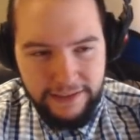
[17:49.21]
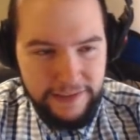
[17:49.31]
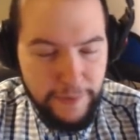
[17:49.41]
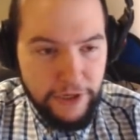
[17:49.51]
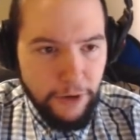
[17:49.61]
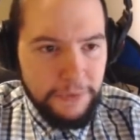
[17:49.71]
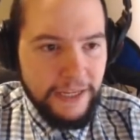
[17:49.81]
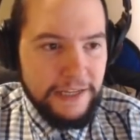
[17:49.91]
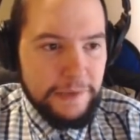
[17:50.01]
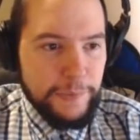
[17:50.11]
It's a bit
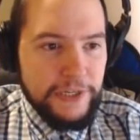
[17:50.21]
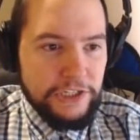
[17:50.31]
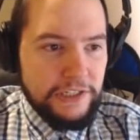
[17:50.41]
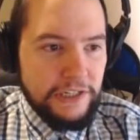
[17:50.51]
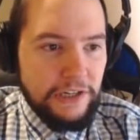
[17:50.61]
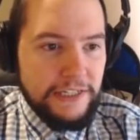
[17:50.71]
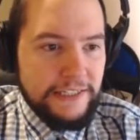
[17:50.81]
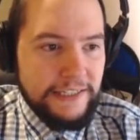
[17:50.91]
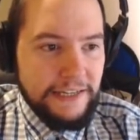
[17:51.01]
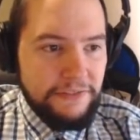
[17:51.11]
complicated, but it's just a
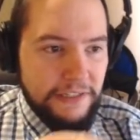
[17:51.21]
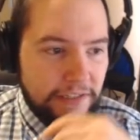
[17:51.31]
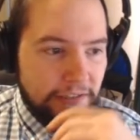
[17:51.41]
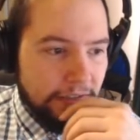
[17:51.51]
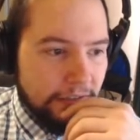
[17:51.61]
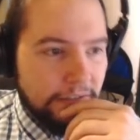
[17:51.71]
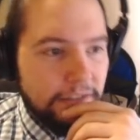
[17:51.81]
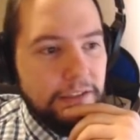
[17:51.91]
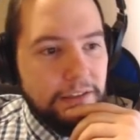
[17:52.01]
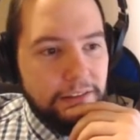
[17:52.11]
nice safety
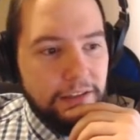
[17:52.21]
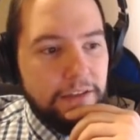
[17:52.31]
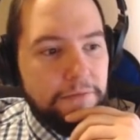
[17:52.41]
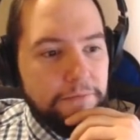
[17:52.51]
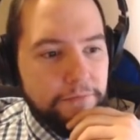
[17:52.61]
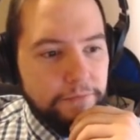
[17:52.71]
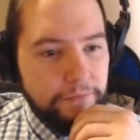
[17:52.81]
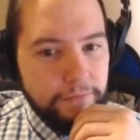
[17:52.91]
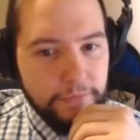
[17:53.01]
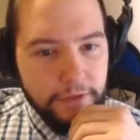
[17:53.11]
thing.
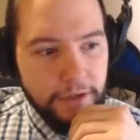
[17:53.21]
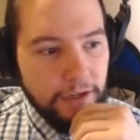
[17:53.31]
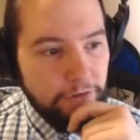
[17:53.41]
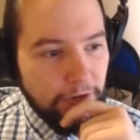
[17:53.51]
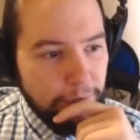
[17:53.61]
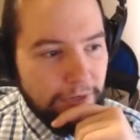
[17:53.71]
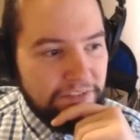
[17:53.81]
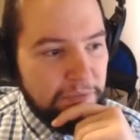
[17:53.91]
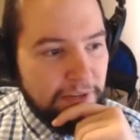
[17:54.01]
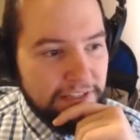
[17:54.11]
Right, we'll
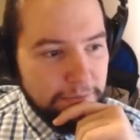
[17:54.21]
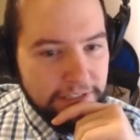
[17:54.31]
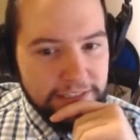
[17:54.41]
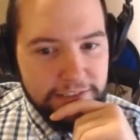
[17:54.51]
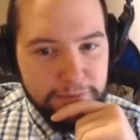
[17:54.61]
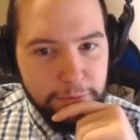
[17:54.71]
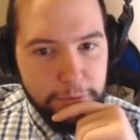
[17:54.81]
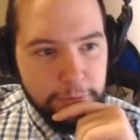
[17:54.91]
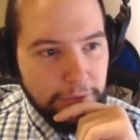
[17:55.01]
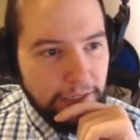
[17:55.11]
have to play some of these soon,
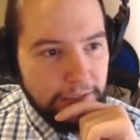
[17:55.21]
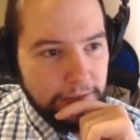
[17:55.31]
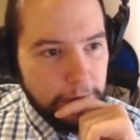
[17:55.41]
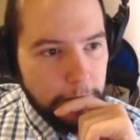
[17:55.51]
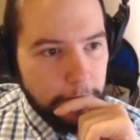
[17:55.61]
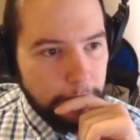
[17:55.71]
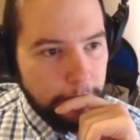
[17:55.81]
won't we? Bloody hell.